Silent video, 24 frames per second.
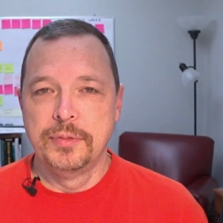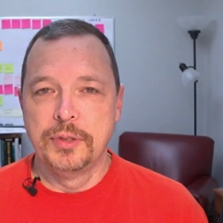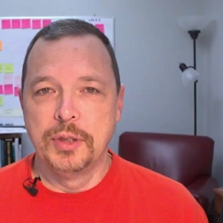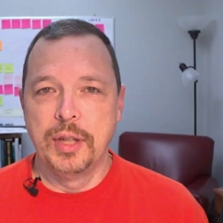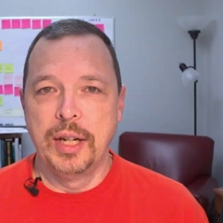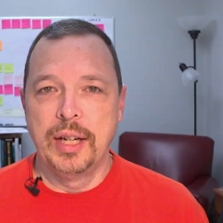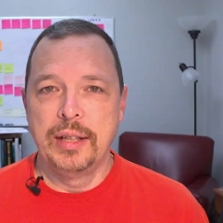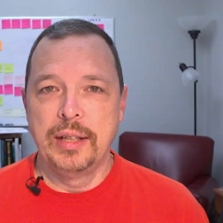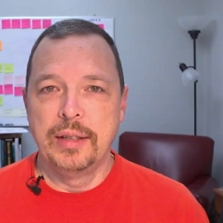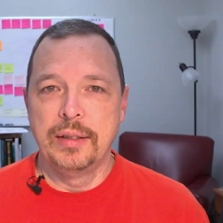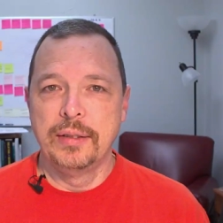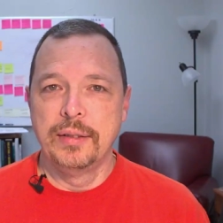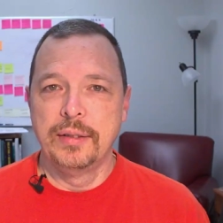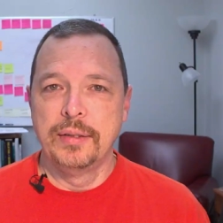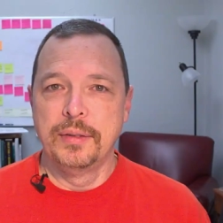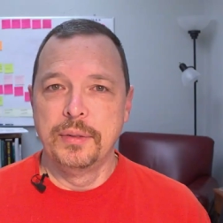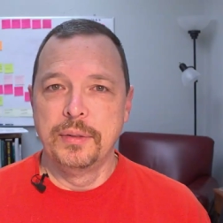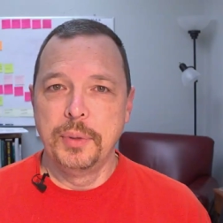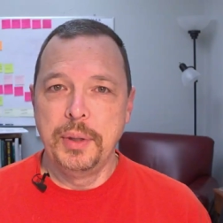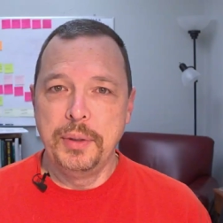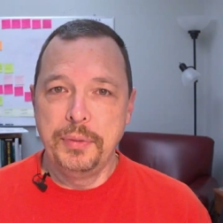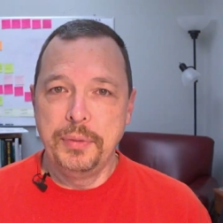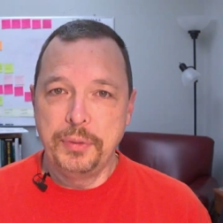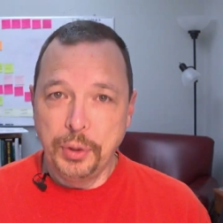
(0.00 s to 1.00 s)
Right?
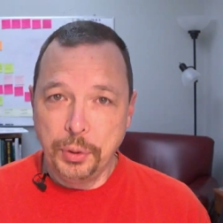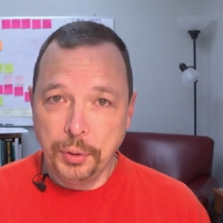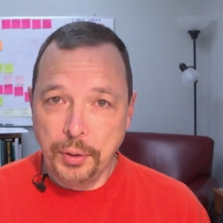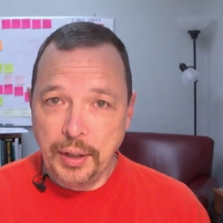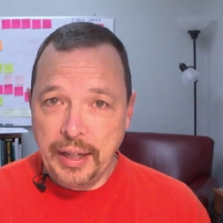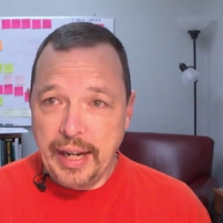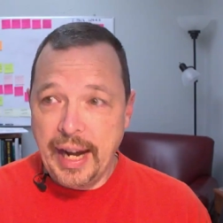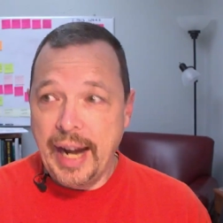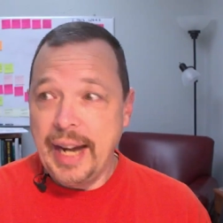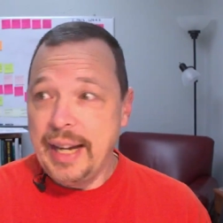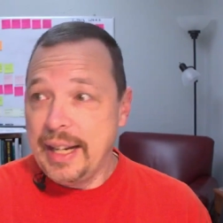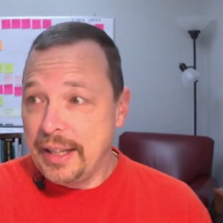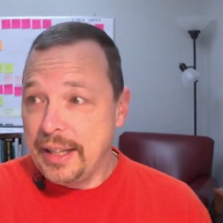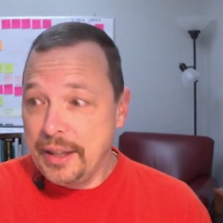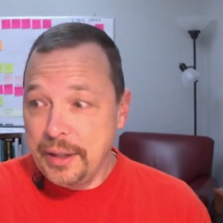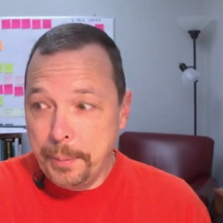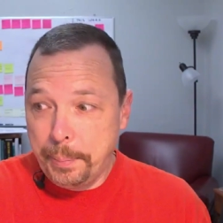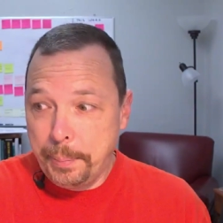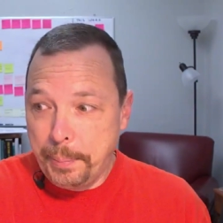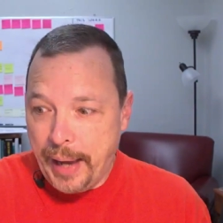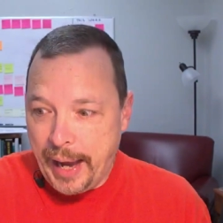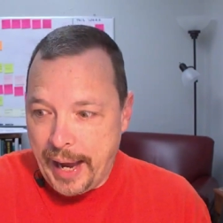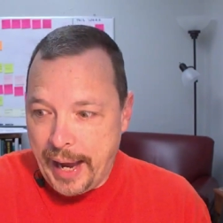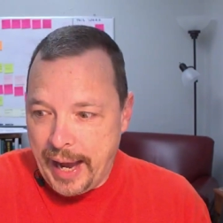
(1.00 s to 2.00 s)
We've created
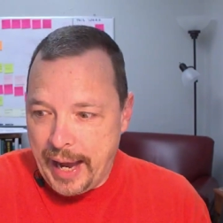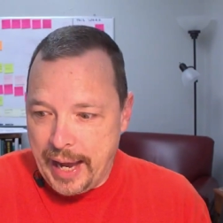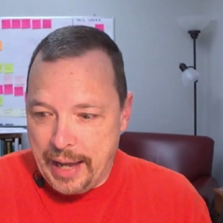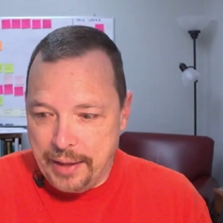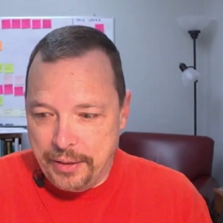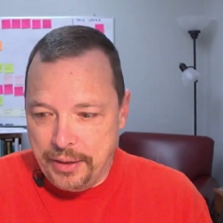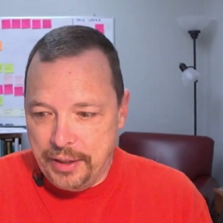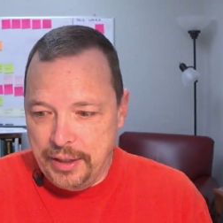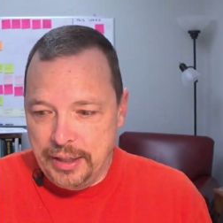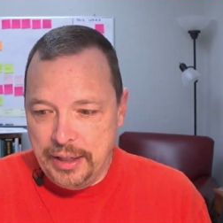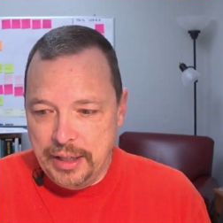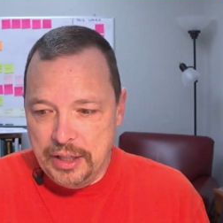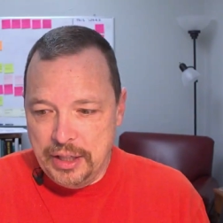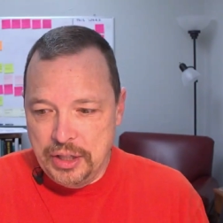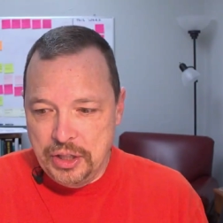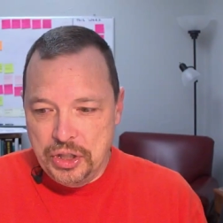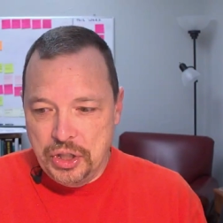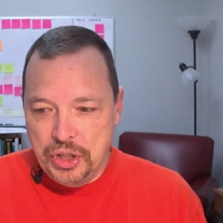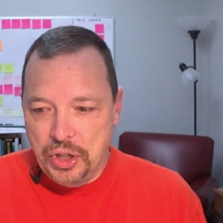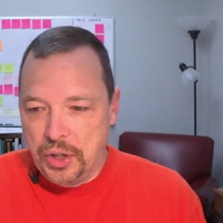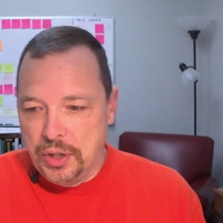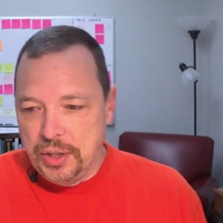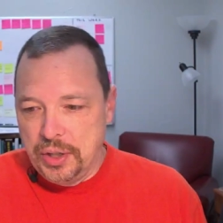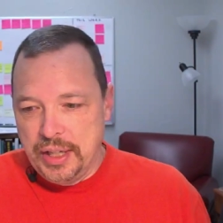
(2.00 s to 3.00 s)
the path. The
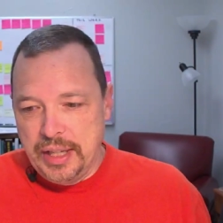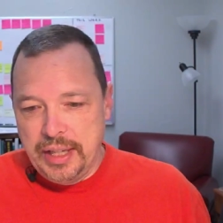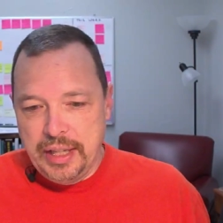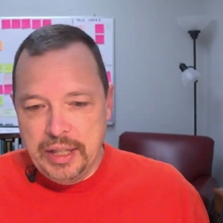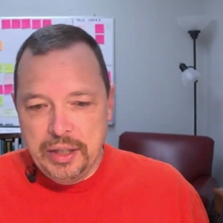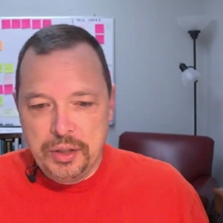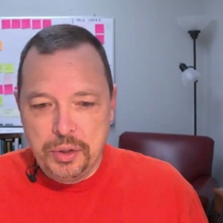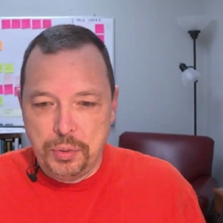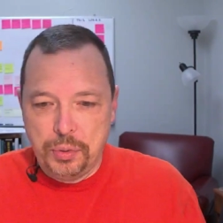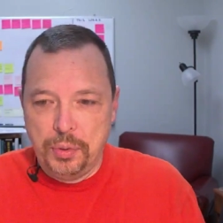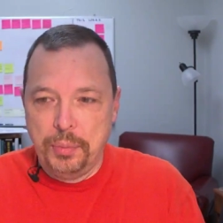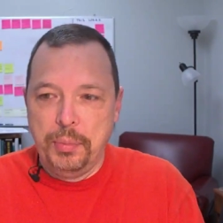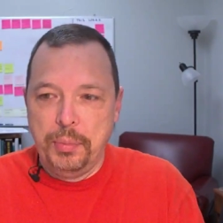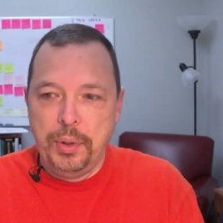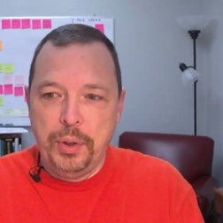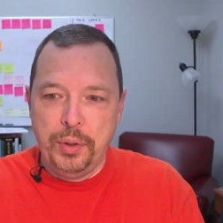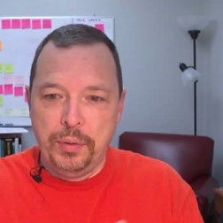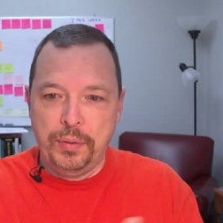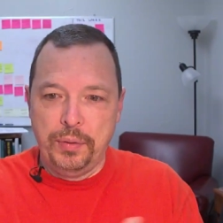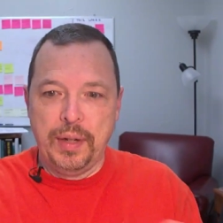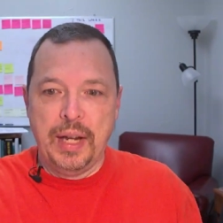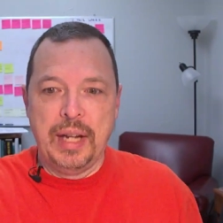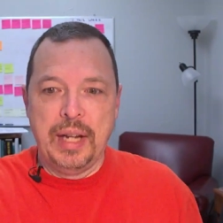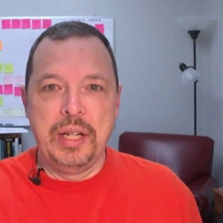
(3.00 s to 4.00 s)
uncertainty is
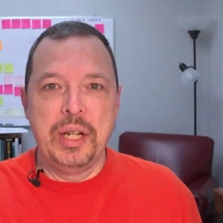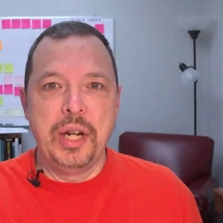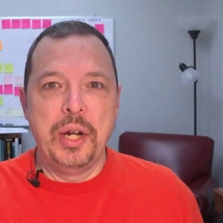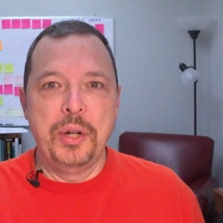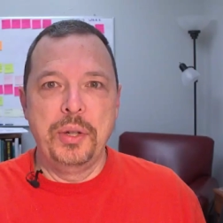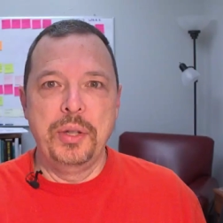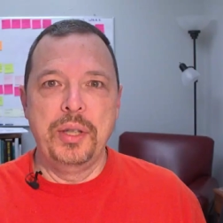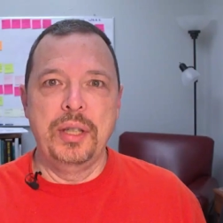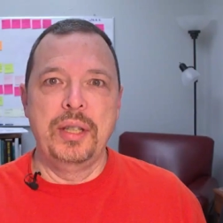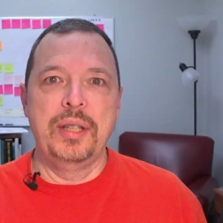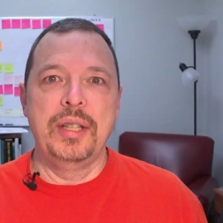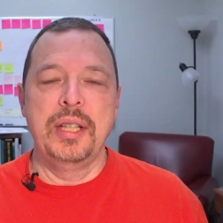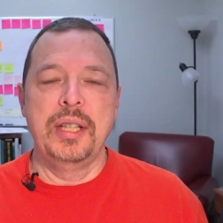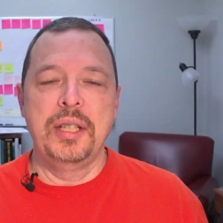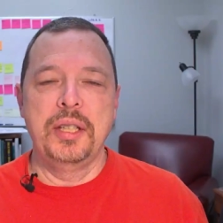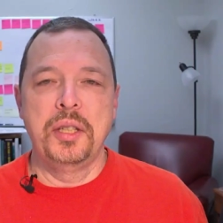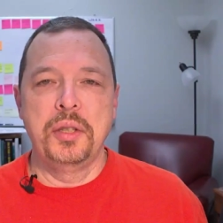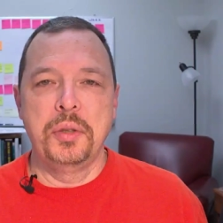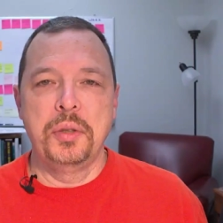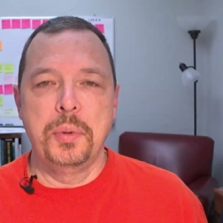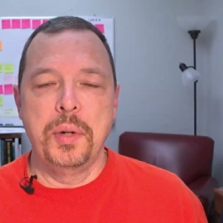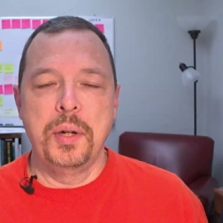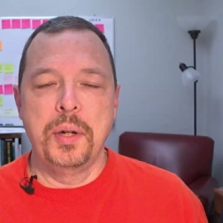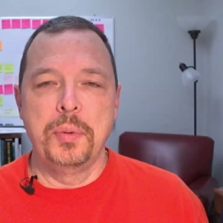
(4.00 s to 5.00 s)
removed. I know that this
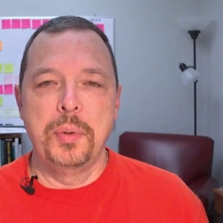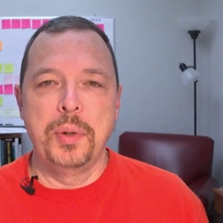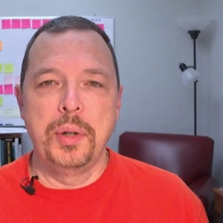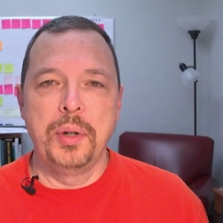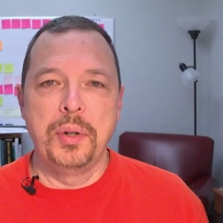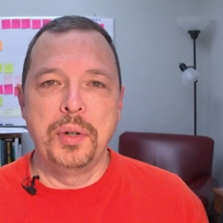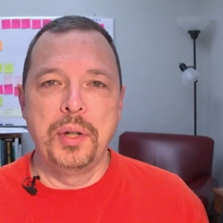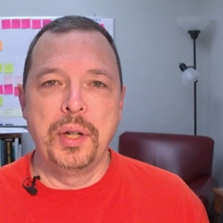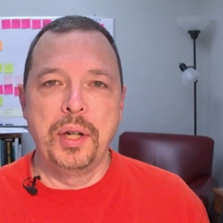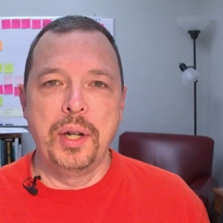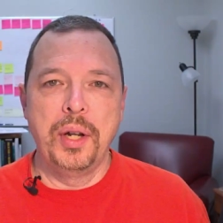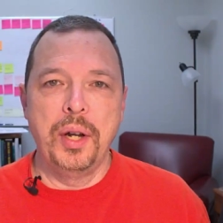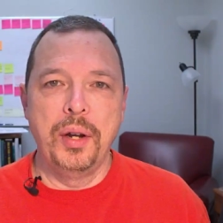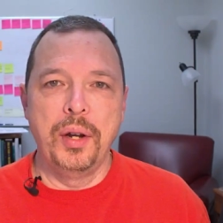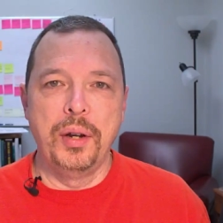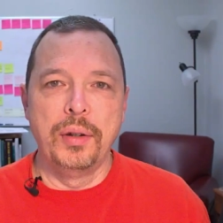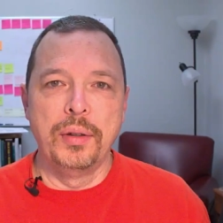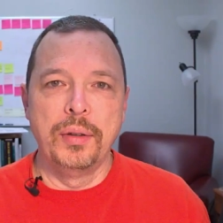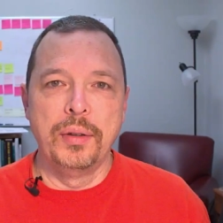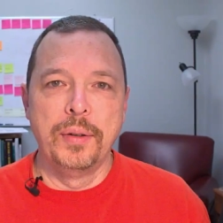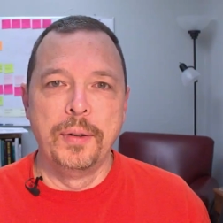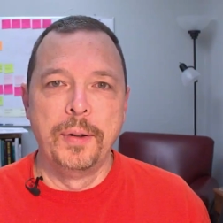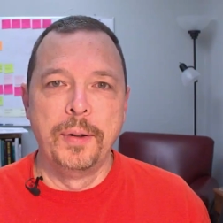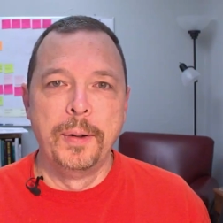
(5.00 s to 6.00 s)
is where we're going to
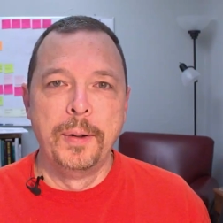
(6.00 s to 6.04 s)
go.